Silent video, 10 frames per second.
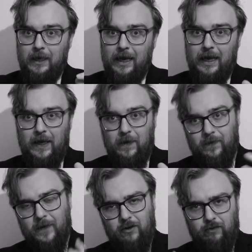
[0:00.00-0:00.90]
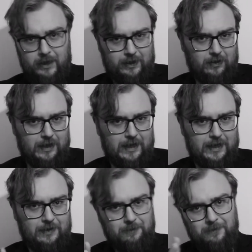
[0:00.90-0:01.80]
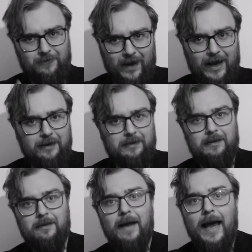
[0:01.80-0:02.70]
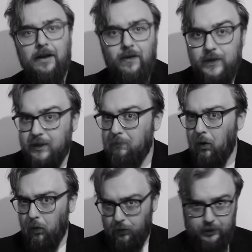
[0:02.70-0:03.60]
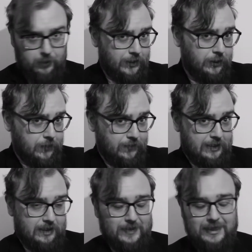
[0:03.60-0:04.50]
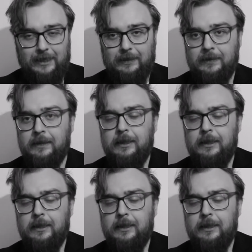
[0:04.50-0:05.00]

have agreed on a final edit with some audio issues that need to be settled,